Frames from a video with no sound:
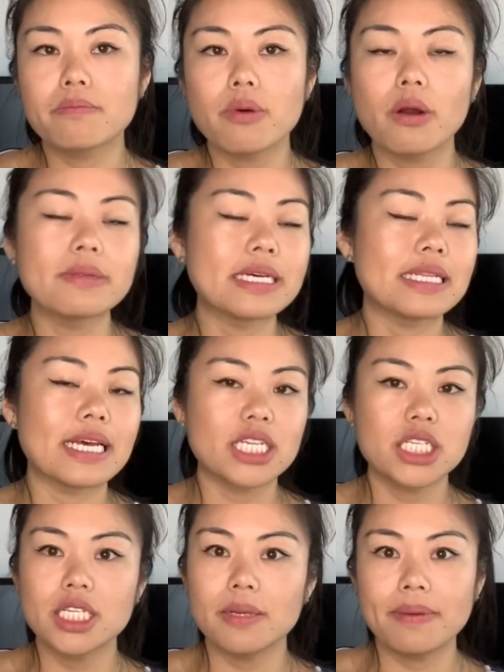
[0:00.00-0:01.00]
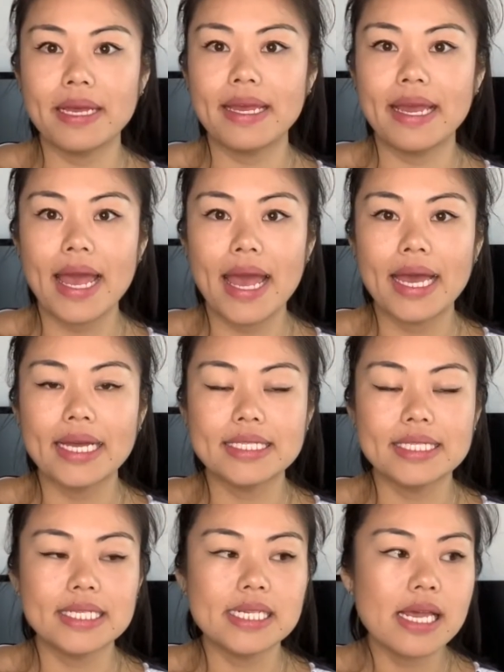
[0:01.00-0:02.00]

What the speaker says: probably less shipping and